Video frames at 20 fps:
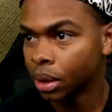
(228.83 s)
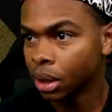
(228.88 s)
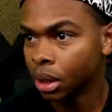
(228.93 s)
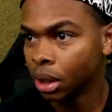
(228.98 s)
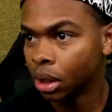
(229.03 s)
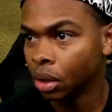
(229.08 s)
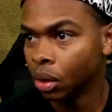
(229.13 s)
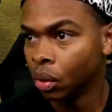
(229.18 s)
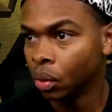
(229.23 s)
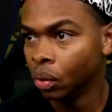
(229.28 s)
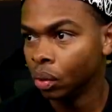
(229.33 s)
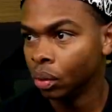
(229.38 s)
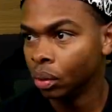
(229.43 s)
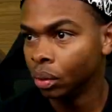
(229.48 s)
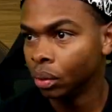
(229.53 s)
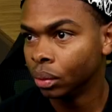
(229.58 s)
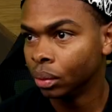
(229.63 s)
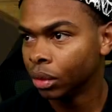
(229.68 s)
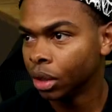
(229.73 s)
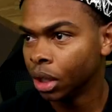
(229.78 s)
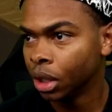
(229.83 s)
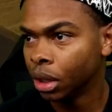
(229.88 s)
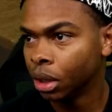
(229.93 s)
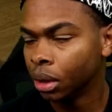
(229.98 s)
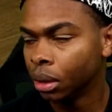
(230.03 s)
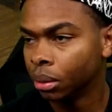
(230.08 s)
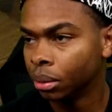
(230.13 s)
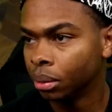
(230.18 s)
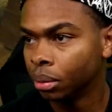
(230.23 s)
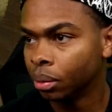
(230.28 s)
Hello?
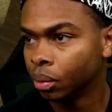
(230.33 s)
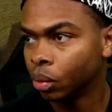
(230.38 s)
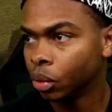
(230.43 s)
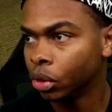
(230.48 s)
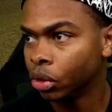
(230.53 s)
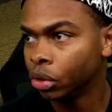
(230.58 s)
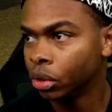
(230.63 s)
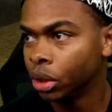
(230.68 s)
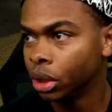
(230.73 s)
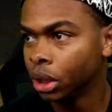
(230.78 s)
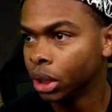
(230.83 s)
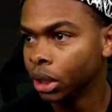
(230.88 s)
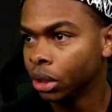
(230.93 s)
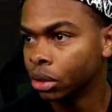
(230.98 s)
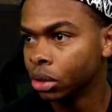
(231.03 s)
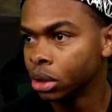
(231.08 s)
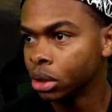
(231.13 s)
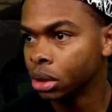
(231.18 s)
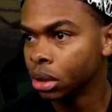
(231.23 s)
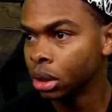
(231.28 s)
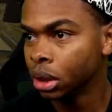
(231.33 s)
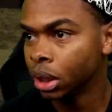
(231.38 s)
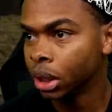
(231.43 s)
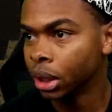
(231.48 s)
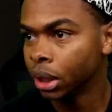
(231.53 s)
Um, what do the letters look